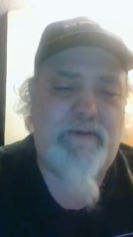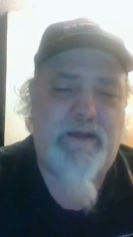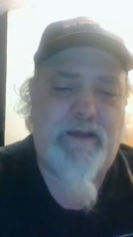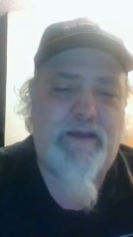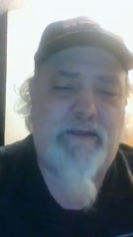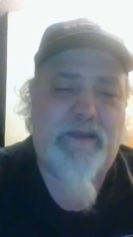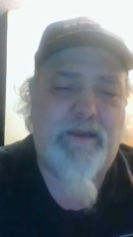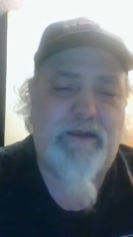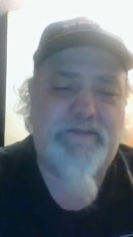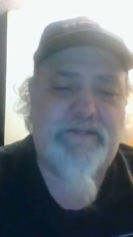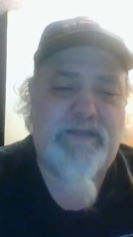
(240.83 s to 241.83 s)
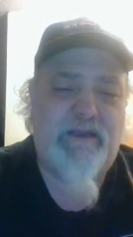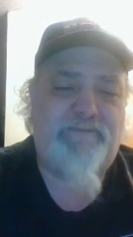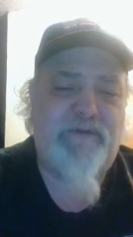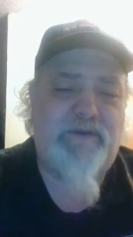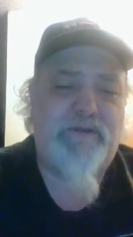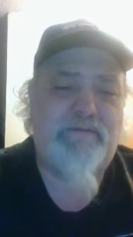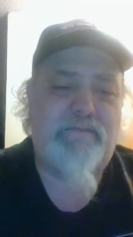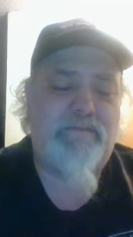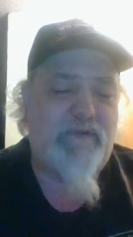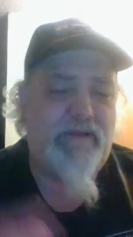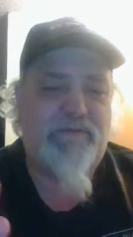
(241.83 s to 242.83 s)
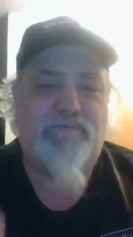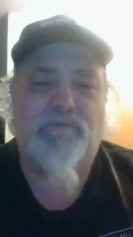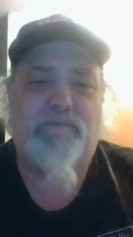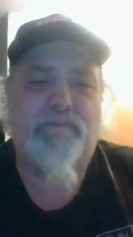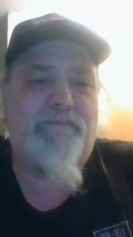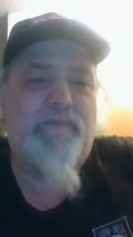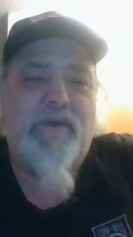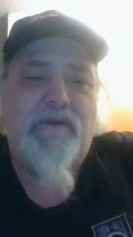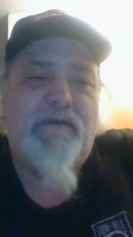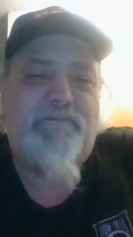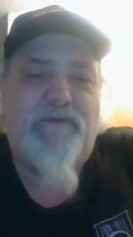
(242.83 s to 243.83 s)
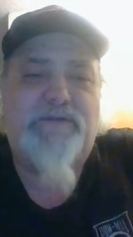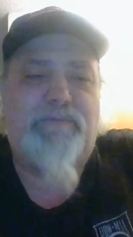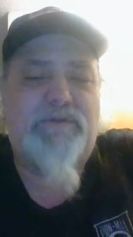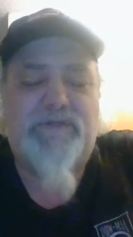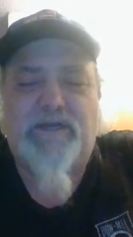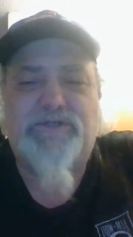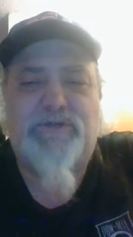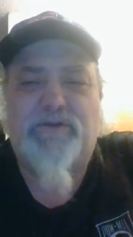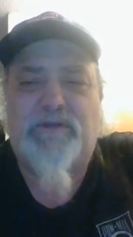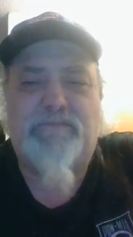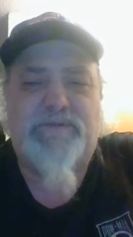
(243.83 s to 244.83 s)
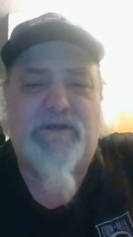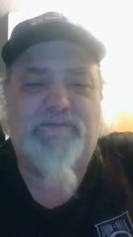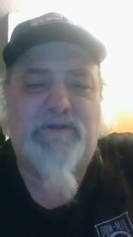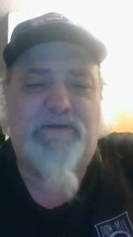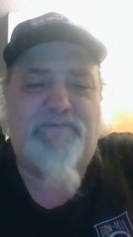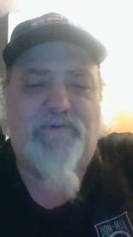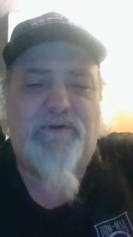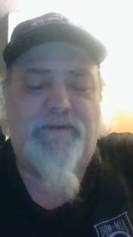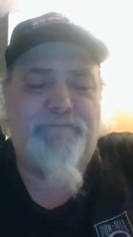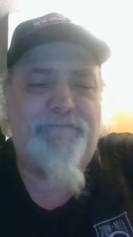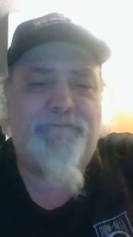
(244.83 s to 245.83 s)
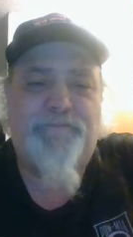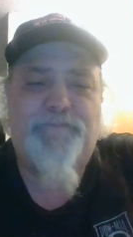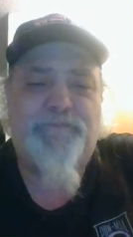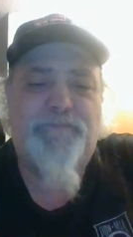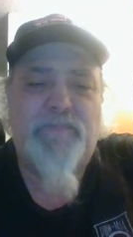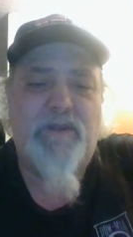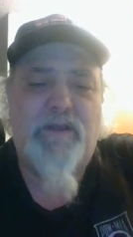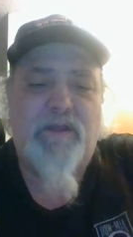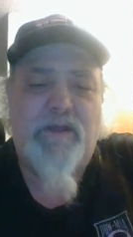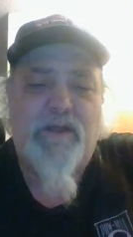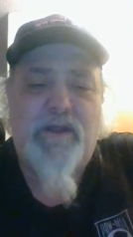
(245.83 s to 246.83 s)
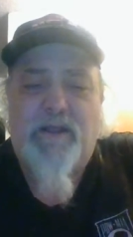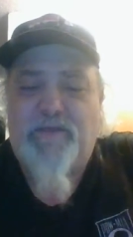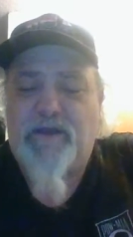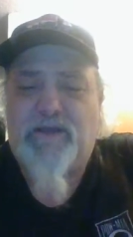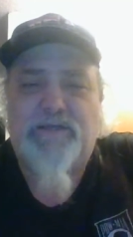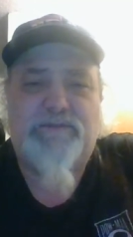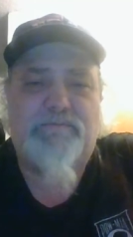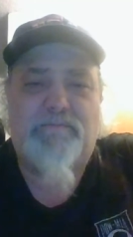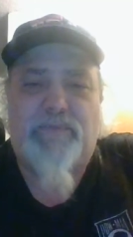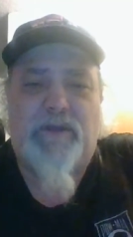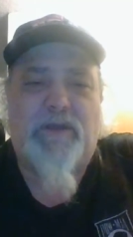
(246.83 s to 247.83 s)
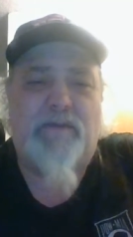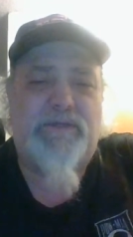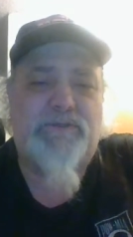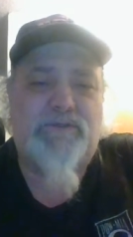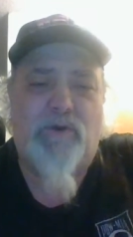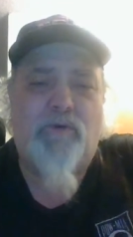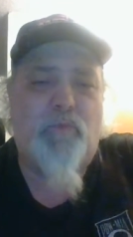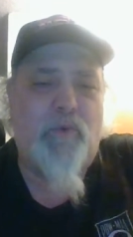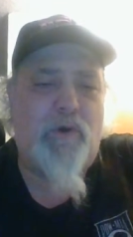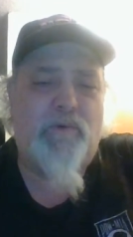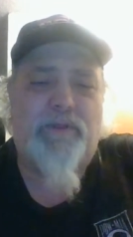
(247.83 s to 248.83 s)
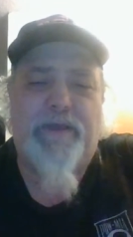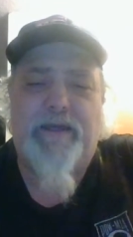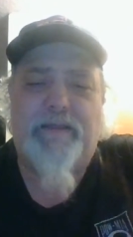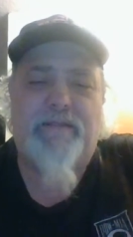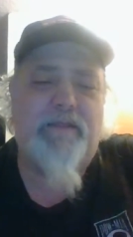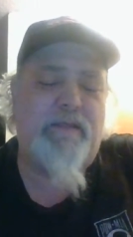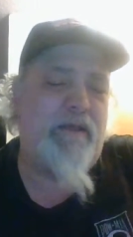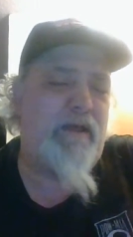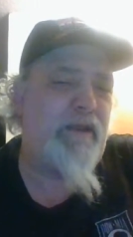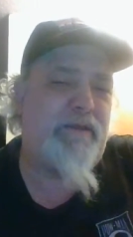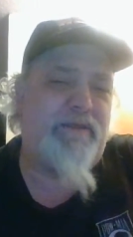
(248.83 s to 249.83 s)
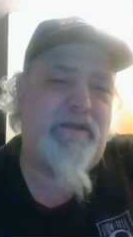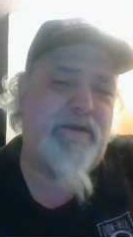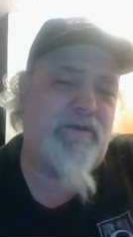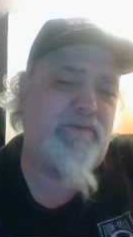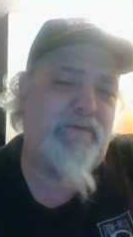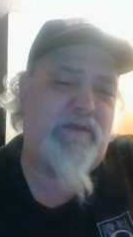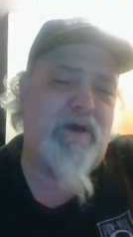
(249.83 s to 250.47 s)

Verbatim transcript: I cannot stand Facebook. this. Will, Facebook's just shooting themselves in the foot. They're just becoming so woke that anything deals with